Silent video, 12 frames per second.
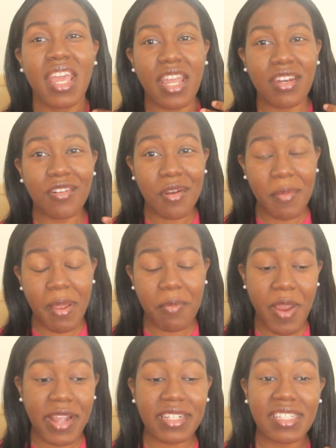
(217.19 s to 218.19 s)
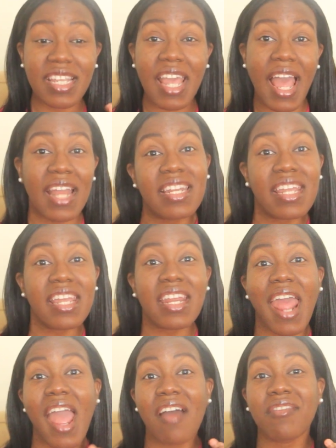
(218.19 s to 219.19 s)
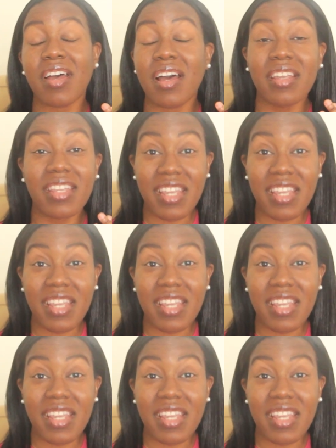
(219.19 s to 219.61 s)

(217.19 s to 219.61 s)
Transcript: And during my pregnancy, I did have a